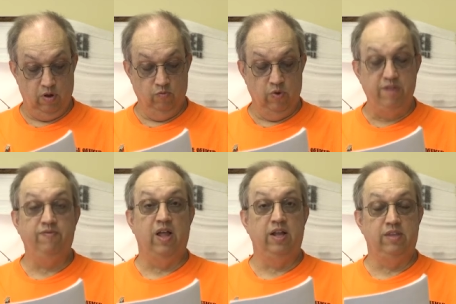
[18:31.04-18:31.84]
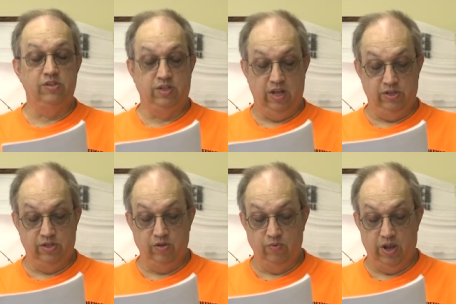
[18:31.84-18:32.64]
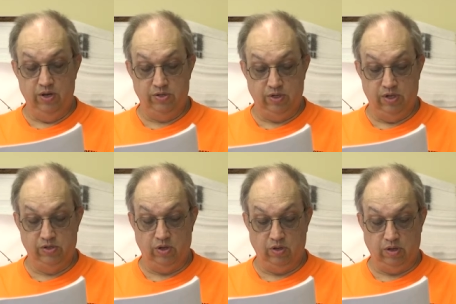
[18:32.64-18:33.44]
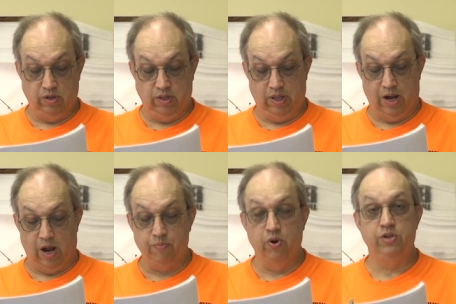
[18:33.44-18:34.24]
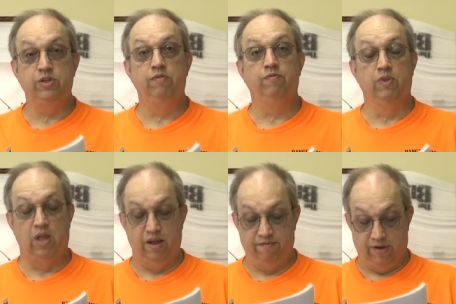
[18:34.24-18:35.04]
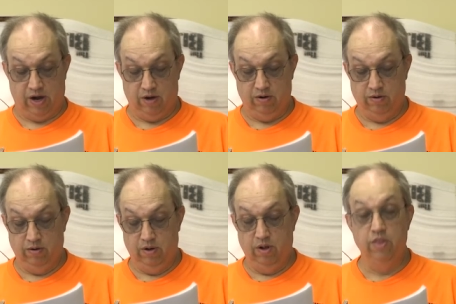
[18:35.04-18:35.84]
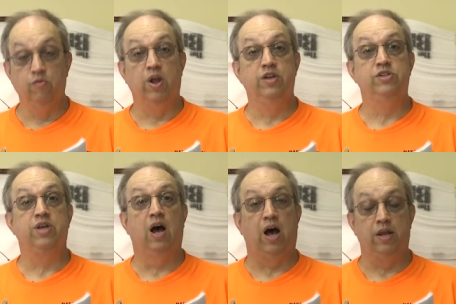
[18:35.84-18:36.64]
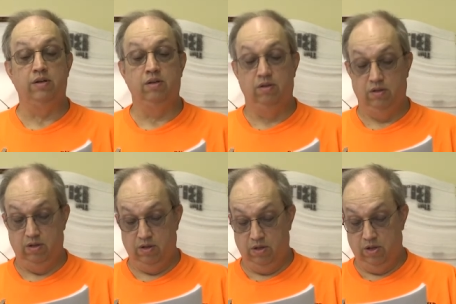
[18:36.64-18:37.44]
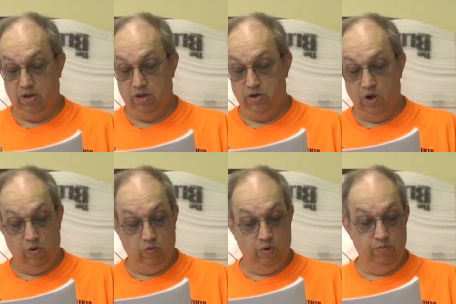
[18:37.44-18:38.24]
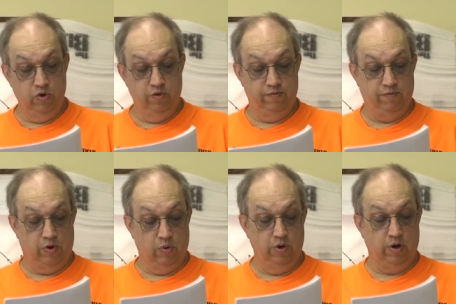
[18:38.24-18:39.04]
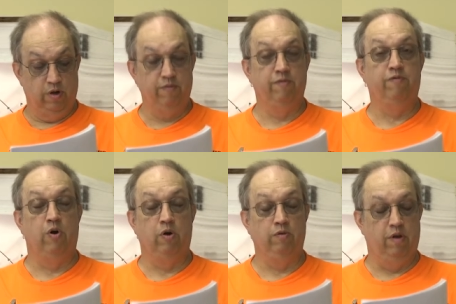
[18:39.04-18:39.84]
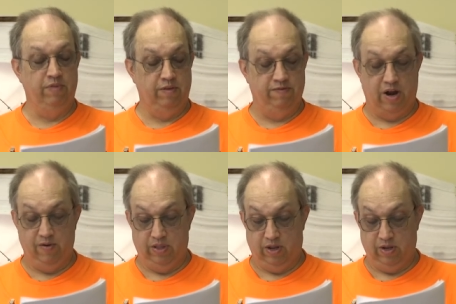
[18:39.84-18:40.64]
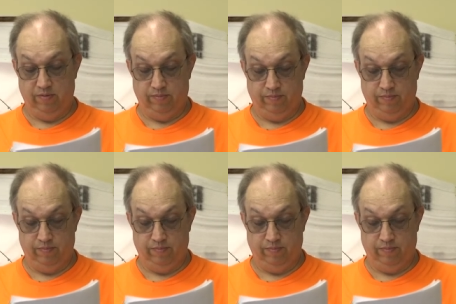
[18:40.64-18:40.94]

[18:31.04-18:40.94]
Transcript: Red flag designates that the range is in operation for live fire. The range is hot. No one will move forward of the, far, of the firing line.